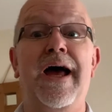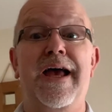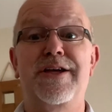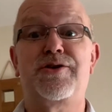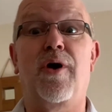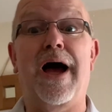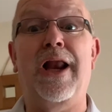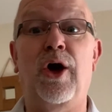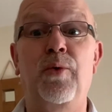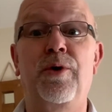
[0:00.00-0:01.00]
It's got
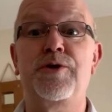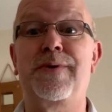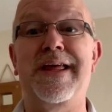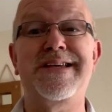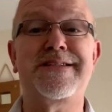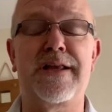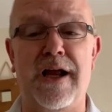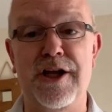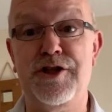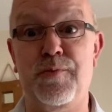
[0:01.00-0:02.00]
alloy wheels, but they're
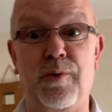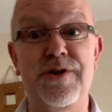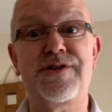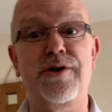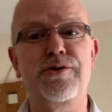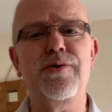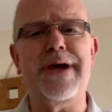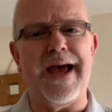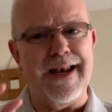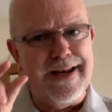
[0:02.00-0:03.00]
slightly smaller, so you do
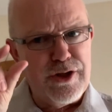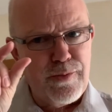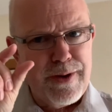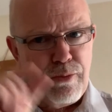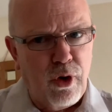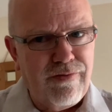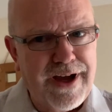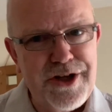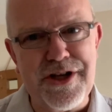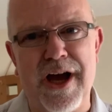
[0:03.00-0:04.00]
get a little bit more
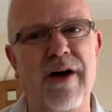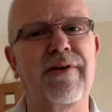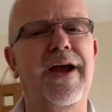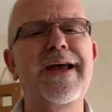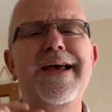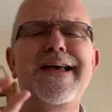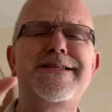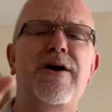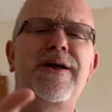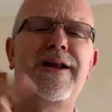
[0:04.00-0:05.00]
range out of it. It is
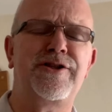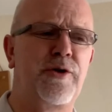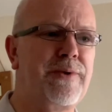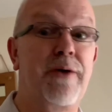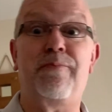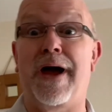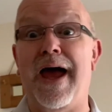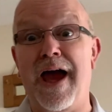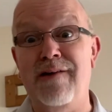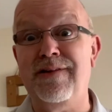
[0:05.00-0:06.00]
only a little bit, but
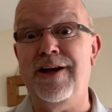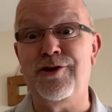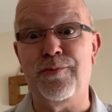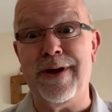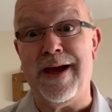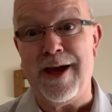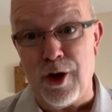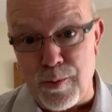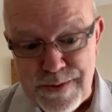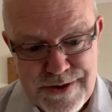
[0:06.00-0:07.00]
every little bit
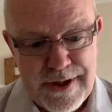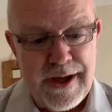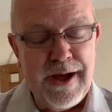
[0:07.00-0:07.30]
helps.